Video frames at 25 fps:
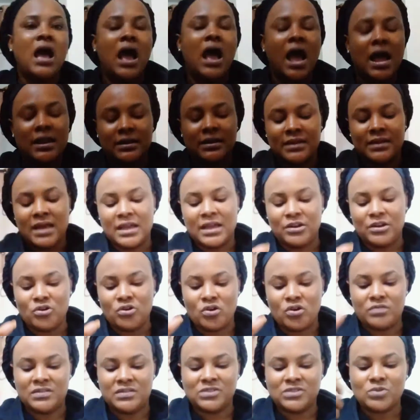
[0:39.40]
And I
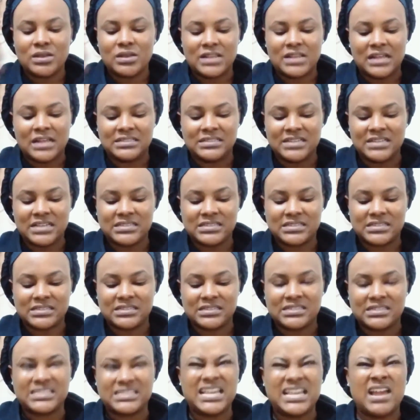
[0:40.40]
know this one are just
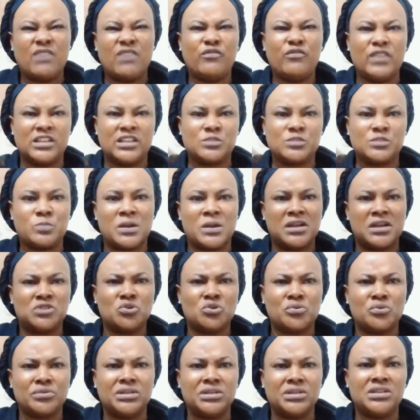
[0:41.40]

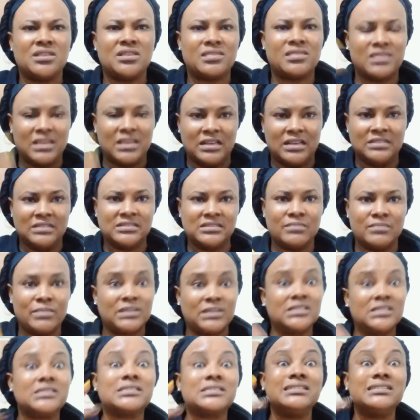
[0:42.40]
self-explanatory things. But
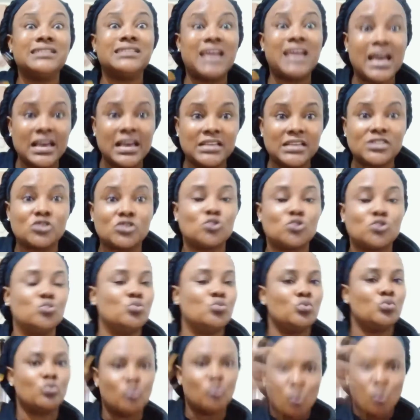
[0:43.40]
it's nice to
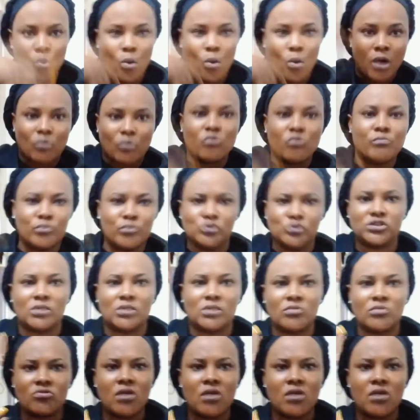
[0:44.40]
kukwakumbusha.